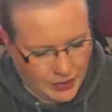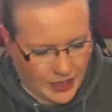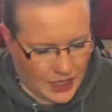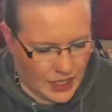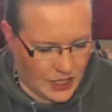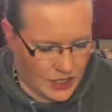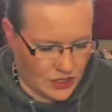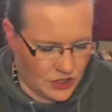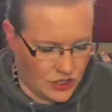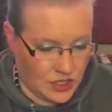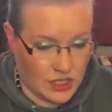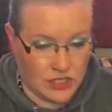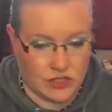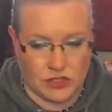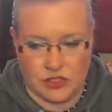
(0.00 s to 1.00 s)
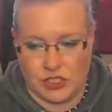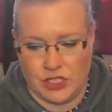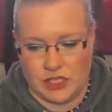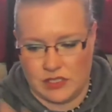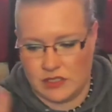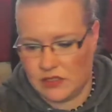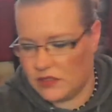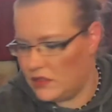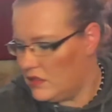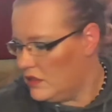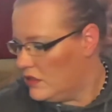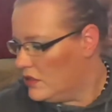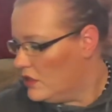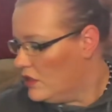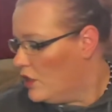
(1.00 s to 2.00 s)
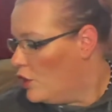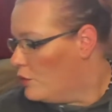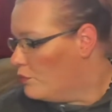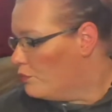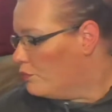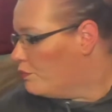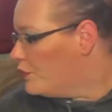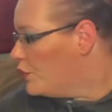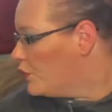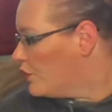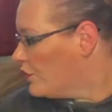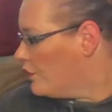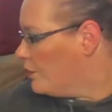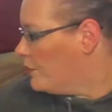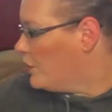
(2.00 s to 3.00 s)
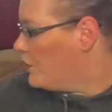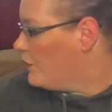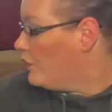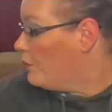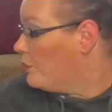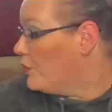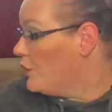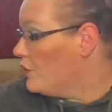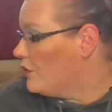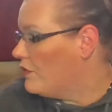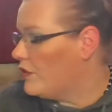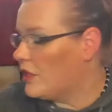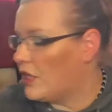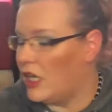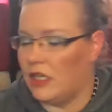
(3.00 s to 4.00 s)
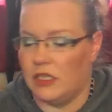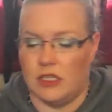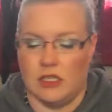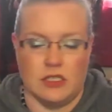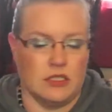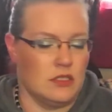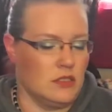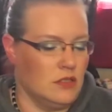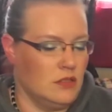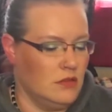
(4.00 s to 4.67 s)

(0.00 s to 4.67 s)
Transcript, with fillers: my gosh, these are just beautiful, beautiful, beautiful colors.